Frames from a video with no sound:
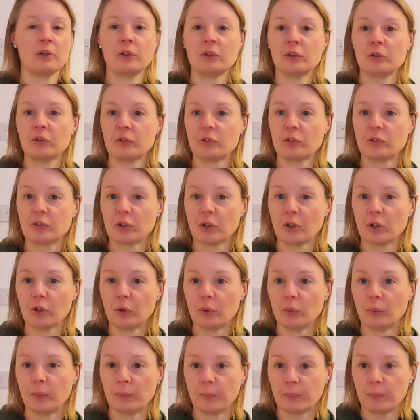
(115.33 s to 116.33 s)
So,
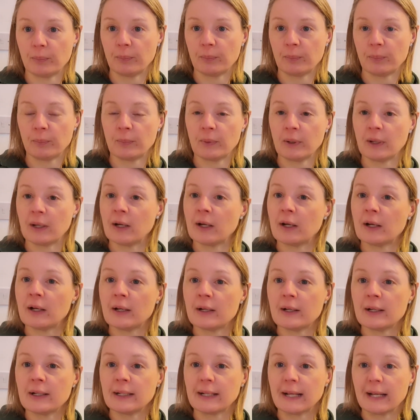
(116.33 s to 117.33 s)

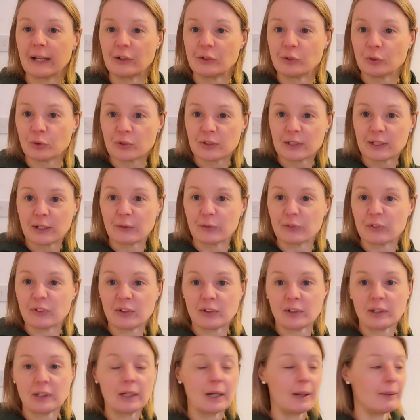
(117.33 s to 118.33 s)
get yourself
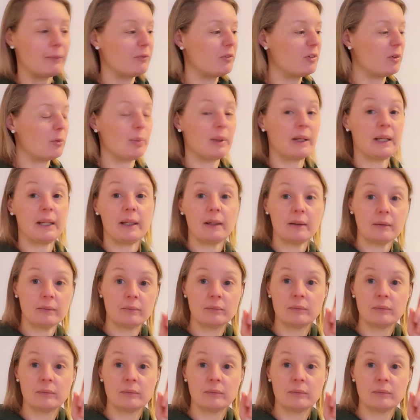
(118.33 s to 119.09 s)
sitting comfortably,